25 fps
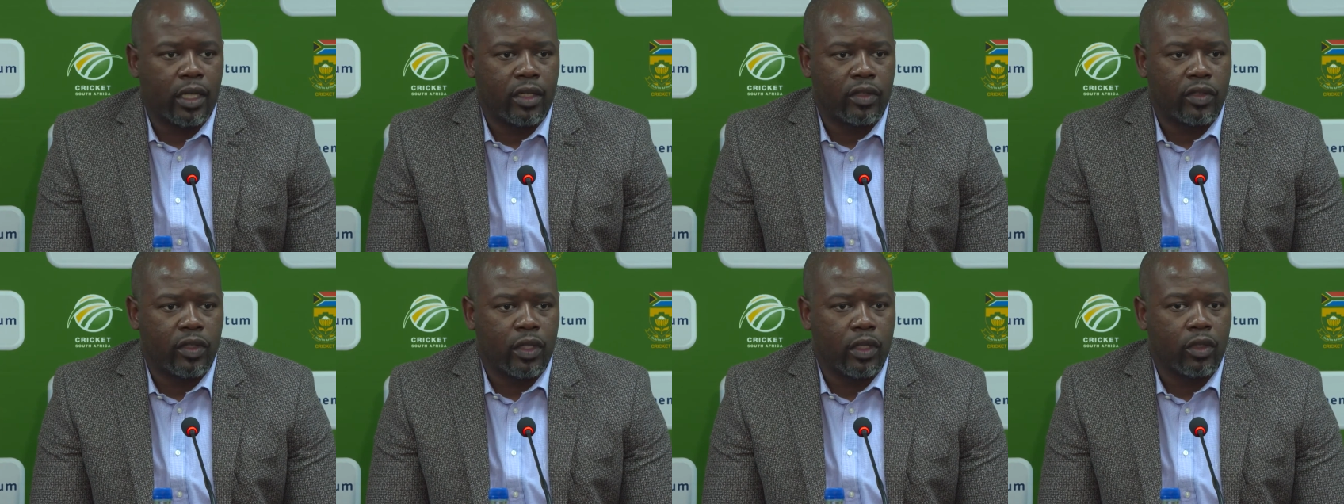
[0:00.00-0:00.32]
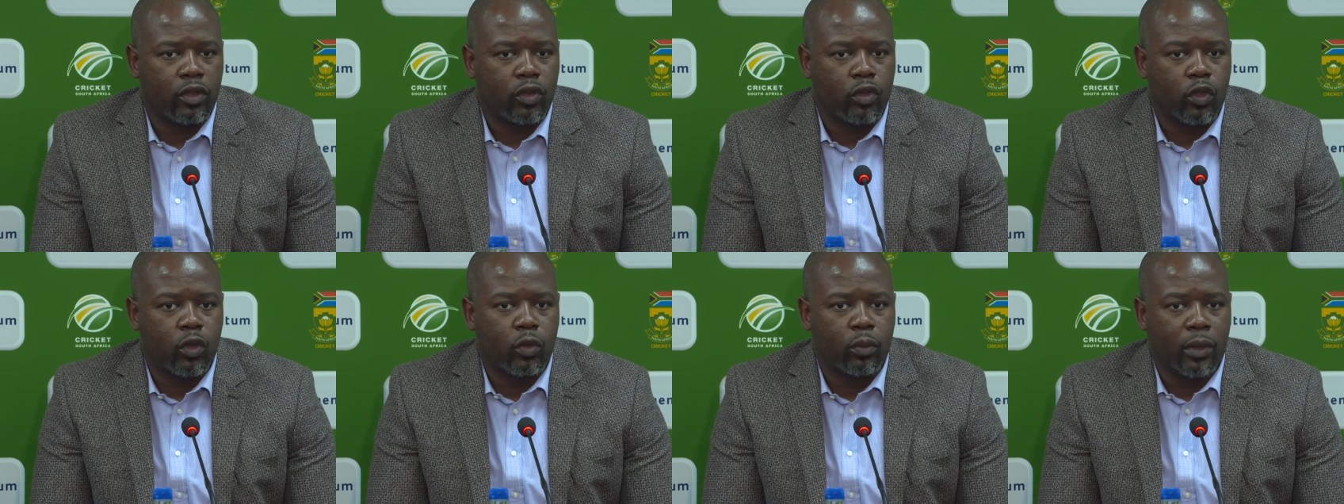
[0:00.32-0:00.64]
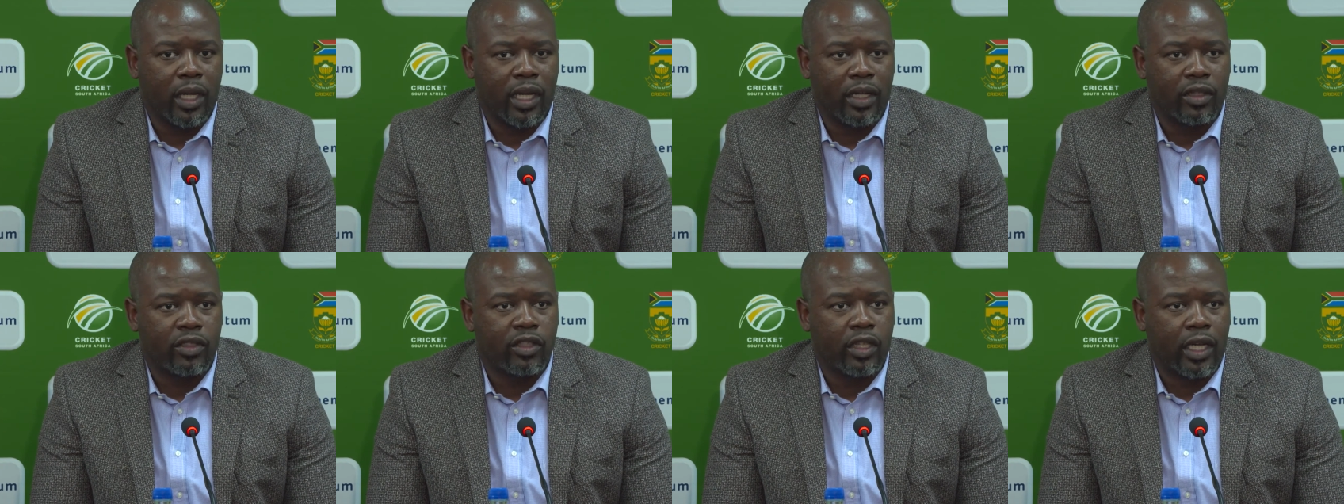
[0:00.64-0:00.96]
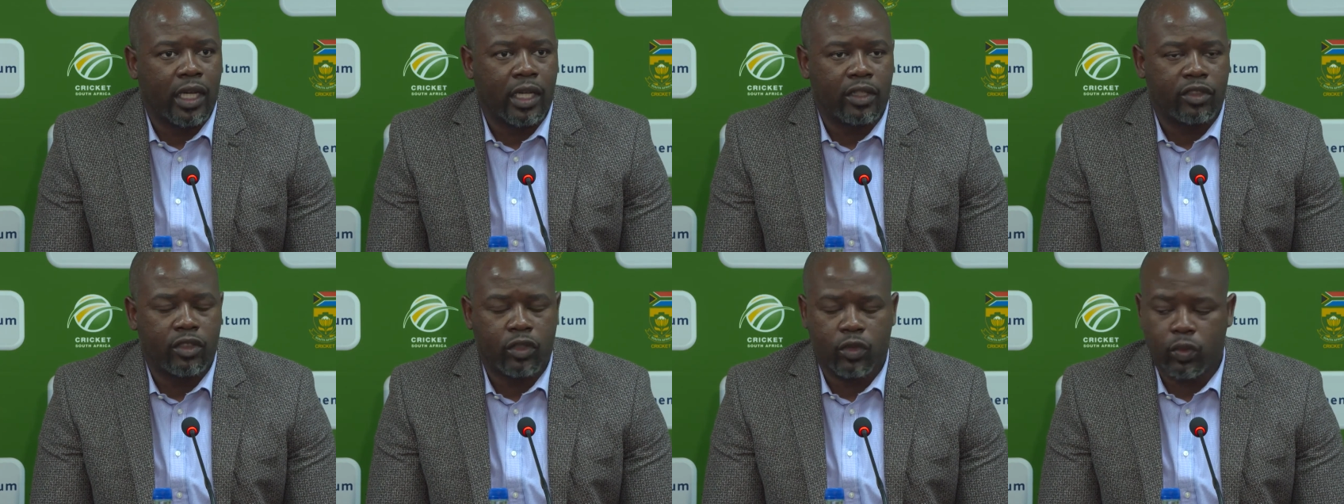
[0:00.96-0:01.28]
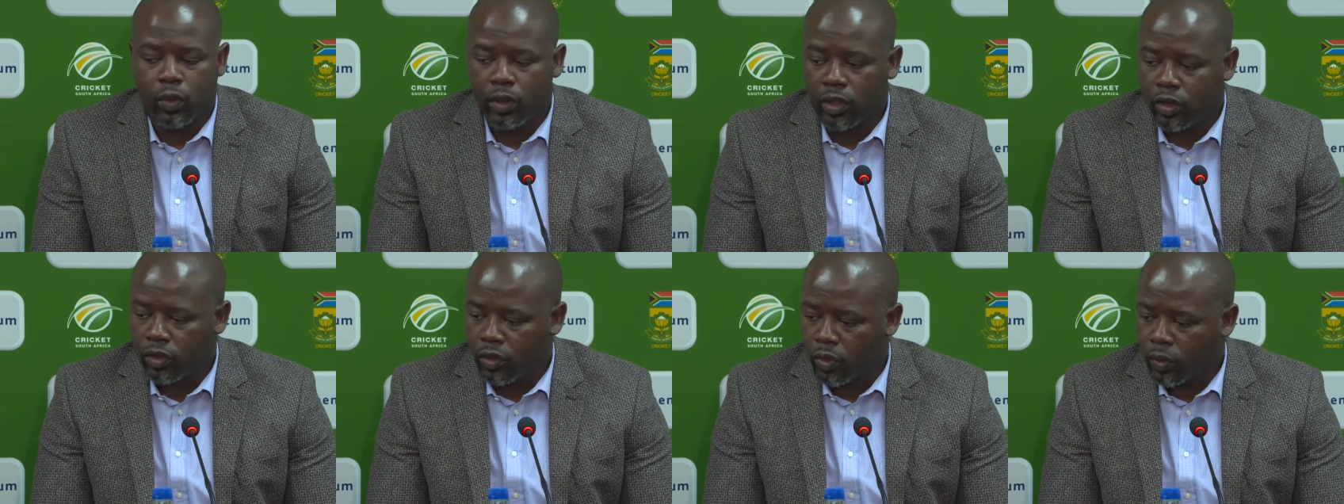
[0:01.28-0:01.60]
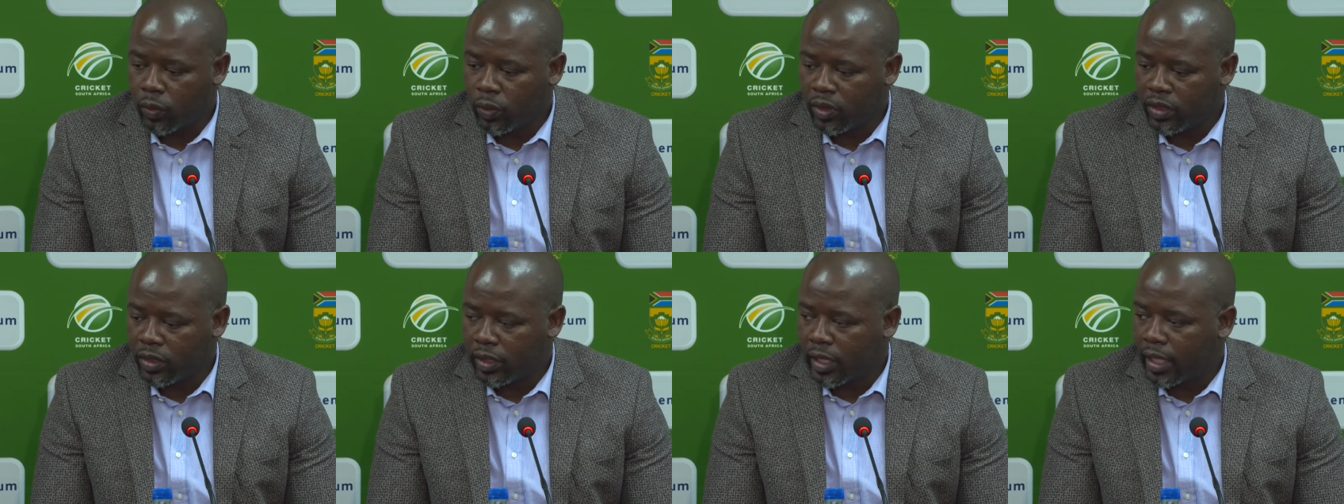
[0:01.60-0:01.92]
saying too much, I just wanted to
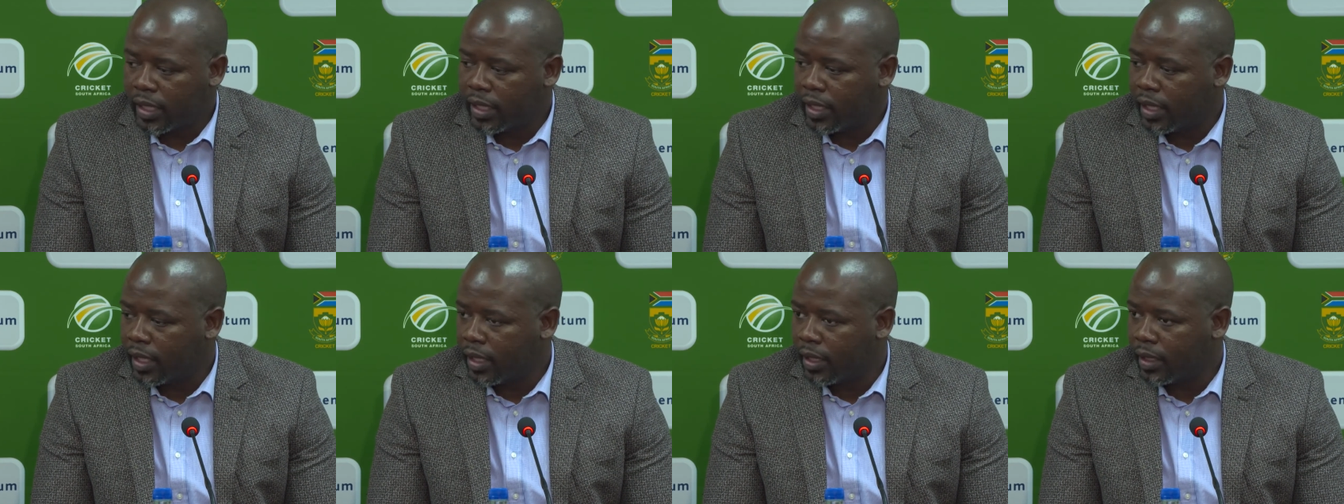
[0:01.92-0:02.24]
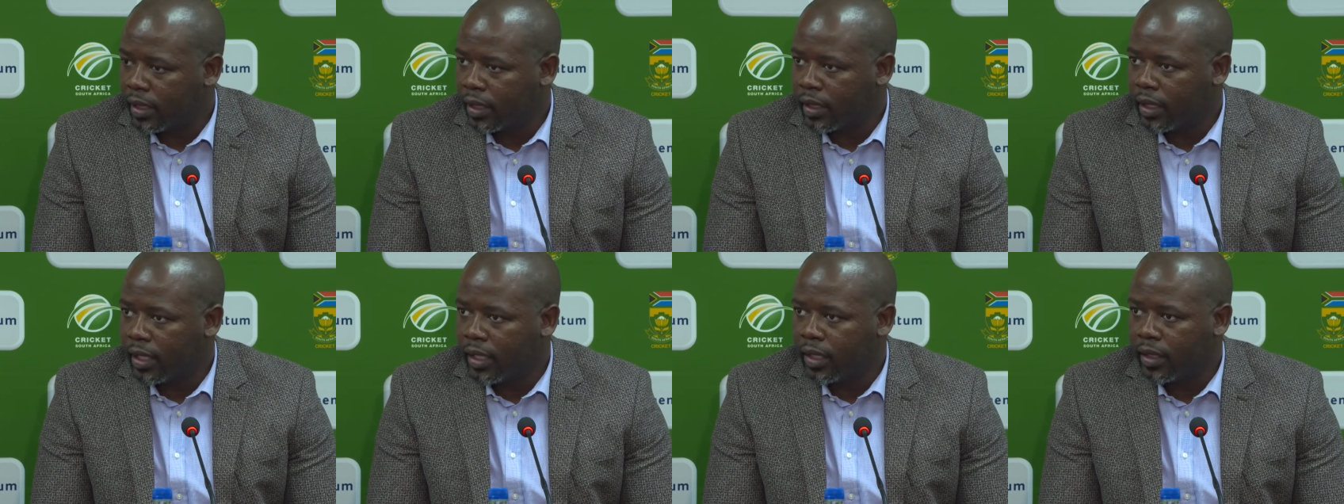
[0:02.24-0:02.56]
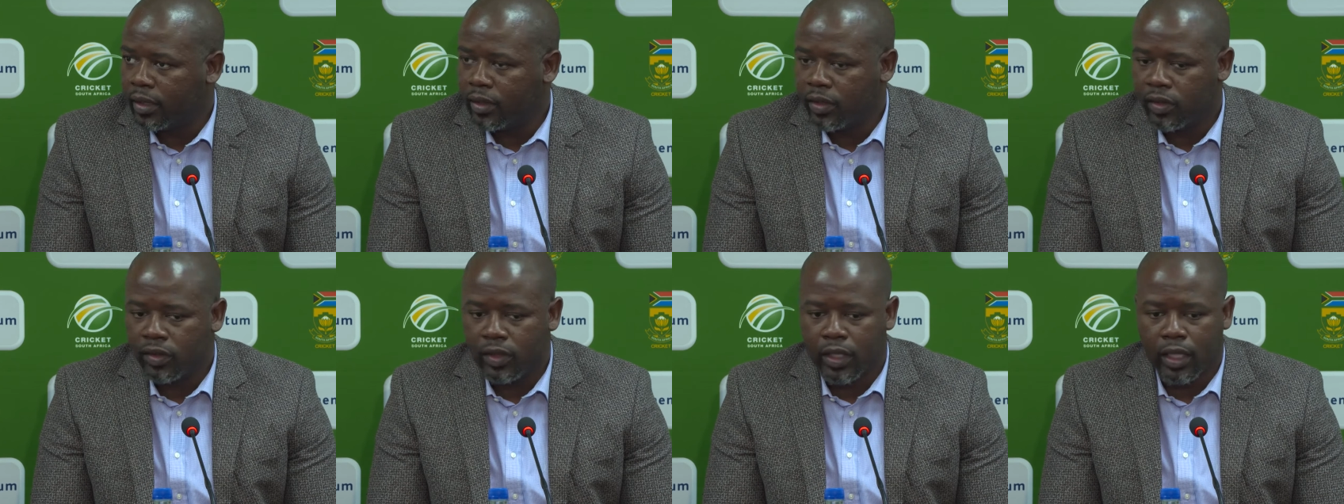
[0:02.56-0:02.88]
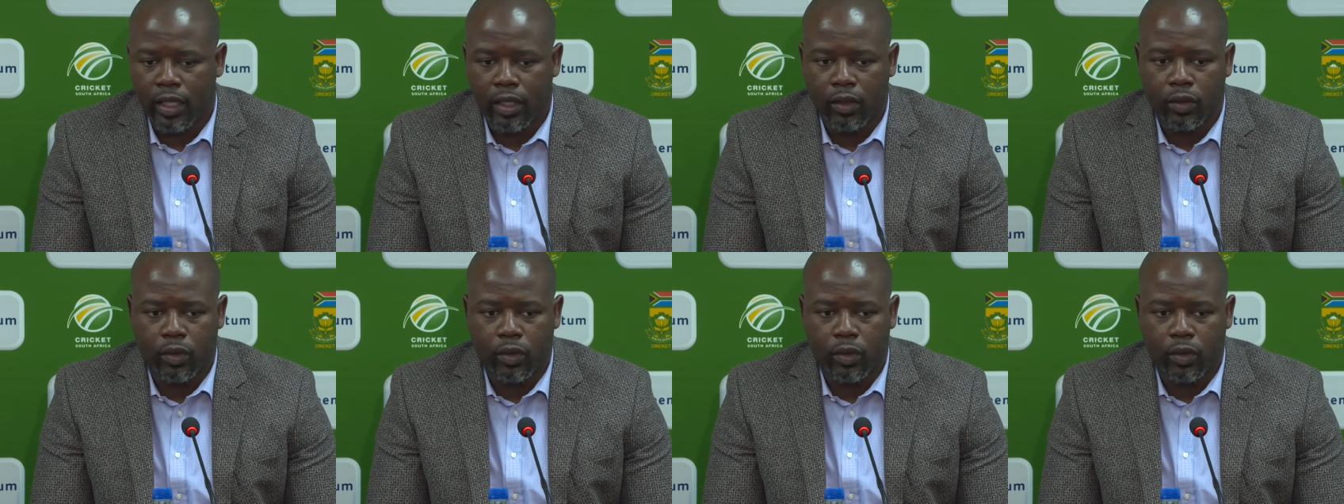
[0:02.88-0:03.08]
wish Danny and the ladies uh,